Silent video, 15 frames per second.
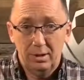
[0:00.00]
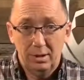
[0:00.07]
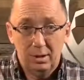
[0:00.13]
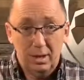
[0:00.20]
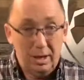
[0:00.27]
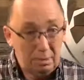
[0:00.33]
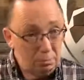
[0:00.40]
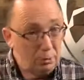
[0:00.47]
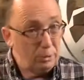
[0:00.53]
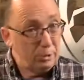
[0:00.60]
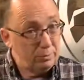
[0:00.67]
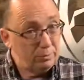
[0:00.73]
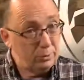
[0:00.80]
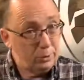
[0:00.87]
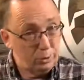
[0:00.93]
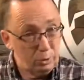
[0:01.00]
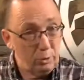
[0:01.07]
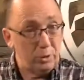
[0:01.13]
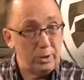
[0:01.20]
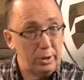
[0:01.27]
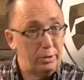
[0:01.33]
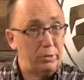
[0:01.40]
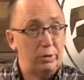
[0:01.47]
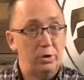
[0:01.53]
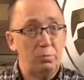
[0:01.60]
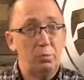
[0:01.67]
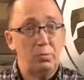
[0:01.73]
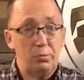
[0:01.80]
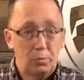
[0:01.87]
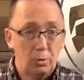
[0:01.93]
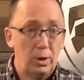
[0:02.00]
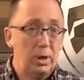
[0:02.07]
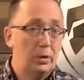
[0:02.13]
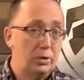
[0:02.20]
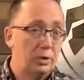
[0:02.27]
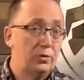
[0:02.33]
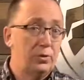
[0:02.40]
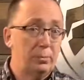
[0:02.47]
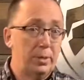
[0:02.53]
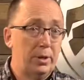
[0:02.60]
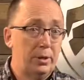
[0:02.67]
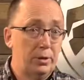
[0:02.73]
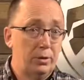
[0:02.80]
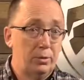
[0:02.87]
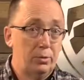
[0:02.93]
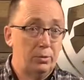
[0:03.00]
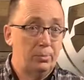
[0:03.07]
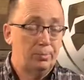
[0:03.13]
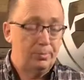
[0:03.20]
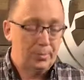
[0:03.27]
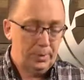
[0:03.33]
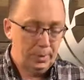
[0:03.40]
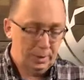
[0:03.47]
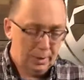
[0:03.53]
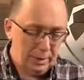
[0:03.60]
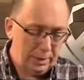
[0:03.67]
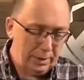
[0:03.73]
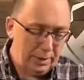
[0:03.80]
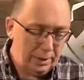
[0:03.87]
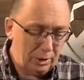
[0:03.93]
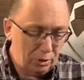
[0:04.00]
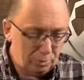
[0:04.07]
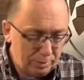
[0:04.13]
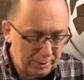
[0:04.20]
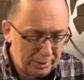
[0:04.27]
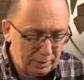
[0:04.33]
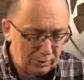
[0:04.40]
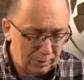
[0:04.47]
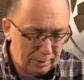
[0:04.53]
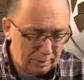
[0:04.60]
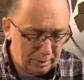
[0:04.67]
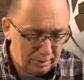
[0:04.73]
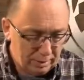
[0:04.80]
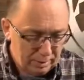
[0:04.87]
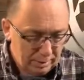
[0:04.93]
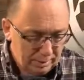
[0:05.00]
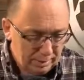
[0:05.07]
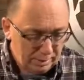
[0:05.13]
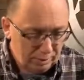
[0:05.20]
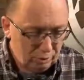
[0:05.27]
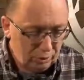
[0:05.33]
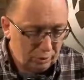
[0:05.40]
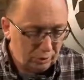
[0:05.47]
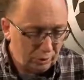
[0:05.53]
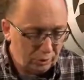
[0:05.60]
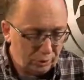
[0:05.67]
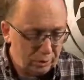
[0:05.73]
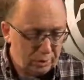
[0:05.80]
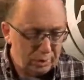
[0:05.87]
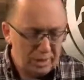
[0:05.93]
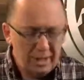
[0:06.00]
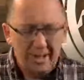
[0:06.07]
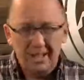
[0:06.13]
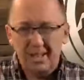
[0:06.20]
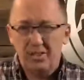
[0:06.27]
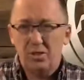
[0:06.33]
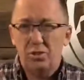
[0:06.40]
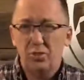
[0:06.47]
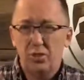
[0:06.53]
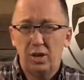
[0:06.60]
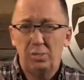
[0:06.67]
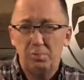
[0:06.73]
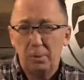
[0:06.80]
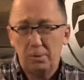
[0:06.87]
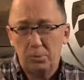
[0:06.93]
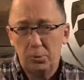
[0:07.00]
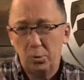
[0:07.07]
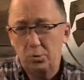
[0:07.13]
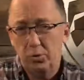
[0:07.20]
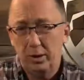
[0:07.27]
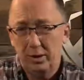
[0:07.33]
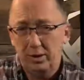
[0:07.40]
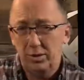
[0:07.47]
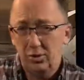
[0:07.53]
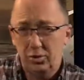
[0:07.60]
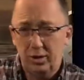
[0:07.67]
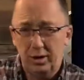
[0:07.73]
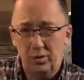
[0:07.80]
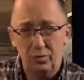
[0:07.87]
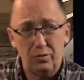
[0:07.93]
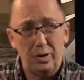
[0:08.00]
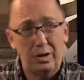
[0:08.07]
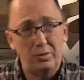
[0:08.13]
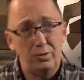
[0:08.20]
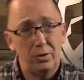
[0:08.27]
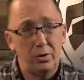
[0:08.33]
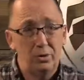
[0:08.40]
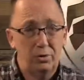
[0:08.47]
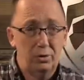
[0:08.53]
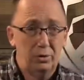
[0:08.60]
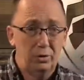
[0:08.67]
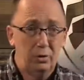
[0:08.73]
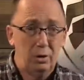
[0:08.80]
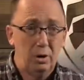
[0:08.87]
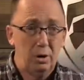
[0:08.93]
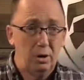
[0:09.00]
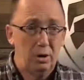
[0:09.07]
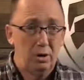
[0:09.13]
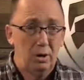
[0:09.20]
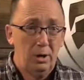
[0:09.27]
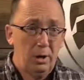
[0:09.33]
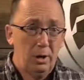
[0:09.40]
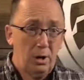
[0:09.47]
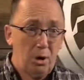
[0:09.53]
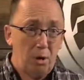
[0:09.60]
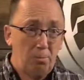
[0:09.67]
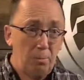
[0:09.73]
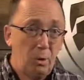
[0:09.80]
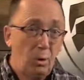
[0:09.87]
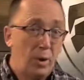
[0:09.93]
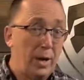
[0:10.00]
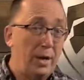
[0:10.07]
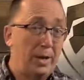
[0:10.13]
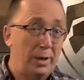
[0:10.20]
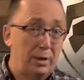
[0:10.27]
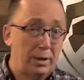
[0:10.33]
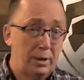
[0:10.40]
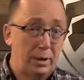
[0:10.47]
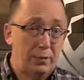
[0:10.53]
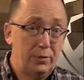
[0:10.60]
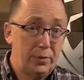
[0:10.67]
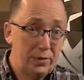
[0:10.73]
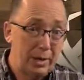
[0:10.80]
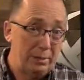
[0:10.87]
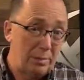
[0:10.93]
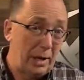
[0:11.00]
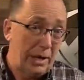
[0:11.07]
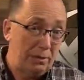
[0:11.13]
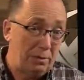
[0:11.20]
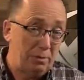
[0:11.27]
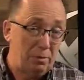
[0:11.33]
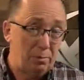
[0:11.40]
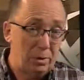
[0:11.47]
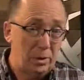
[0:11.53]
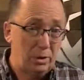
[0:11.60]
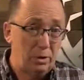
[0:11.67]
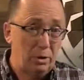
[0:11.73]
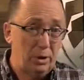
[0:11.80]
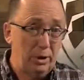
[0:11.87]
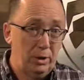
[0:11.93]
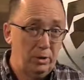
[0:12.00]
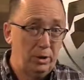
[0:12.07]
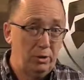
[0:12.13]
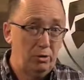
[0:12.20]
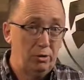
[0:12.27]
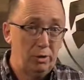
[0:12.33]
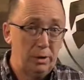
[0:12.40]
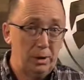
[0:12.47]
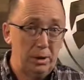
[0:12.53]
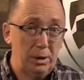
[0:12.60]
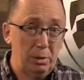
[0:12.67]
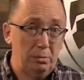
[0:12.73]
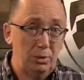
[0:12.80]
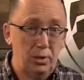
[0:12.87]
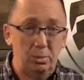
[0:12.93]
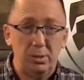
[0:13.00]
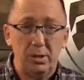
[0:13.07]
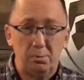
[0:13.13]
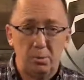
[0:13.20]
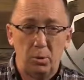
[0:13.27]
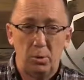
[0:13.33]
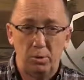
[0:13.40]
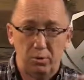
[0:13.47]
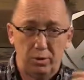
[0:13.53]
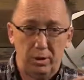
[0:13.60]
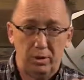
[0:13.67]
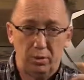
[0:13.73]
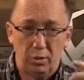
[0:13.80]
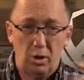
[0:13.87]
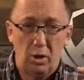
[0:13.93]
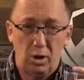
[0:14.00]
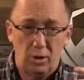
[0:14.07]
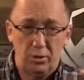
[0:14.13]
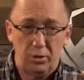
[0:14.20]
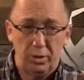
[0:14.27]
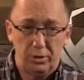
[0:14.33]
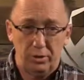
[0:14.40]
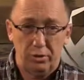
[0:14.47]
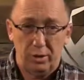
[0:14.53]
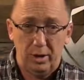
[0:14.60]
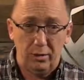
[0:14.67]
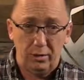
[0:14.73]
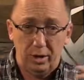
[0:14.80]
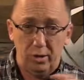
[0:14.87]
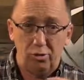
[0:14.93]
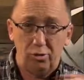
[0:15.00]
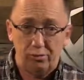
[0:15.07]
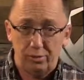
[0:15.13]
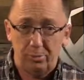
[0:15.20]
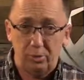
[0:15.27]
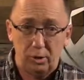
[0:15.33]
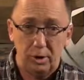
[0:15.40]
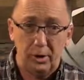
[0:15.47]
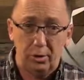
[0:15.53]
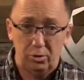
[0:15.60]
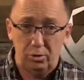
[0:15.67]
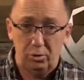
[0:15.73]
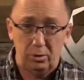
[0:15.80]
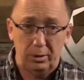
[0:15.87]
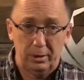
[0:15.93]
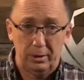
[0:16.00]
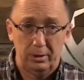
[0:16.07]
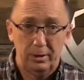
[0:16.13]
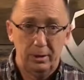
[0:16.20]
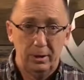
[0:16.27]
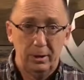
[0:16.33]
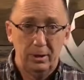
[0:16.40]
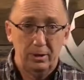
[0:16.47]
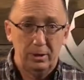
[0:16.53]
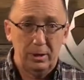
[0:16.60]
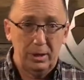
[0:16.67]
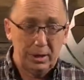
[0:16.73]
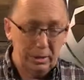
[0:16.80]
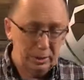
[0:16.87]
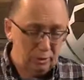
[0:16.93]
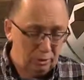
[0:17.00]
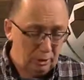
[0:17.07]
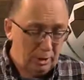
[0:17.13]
I'm looking for your interest before I look for my own. And then he explains how Jesus did it. Now, there's some people who think these next 5 verses are poetic enough that they might have even been an early Christian hymn. Some of the poetry is lost in the translation from Greek to English.